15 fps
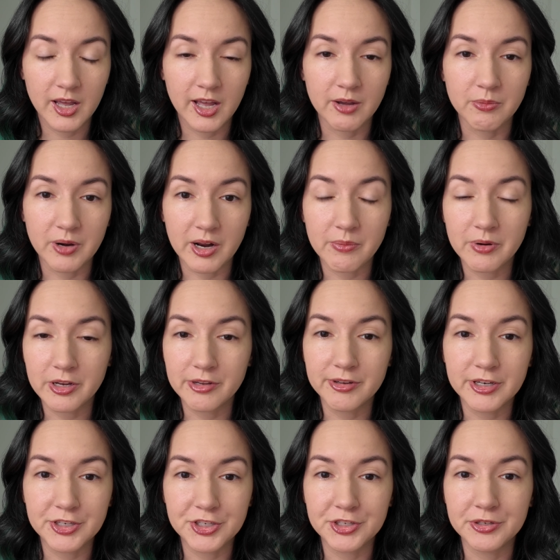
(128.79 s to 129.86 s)
And what I want you
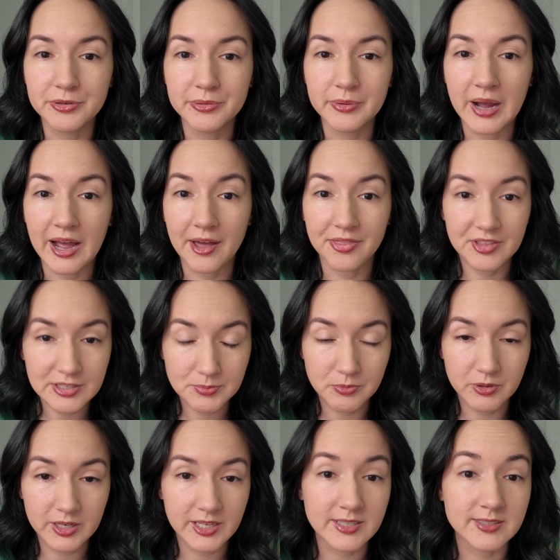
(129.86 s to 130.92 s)
to do at this
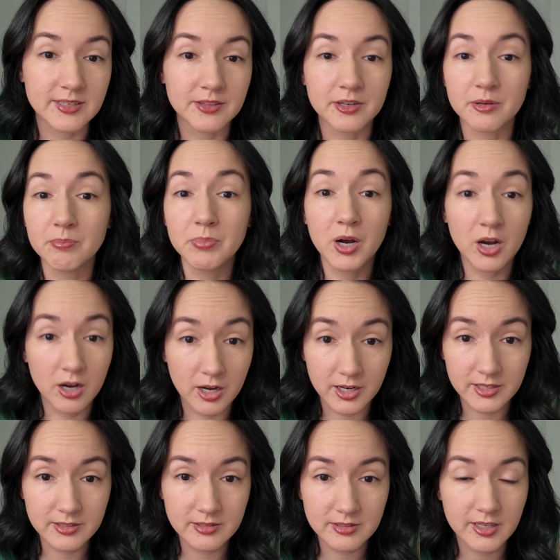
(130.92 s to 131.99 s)
point is either
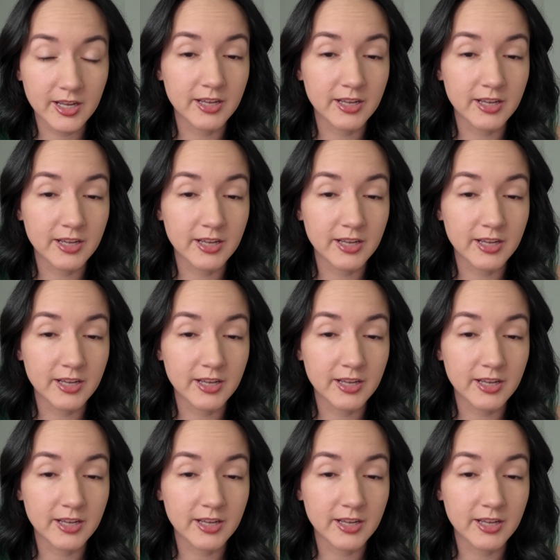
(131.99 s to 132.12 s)
pause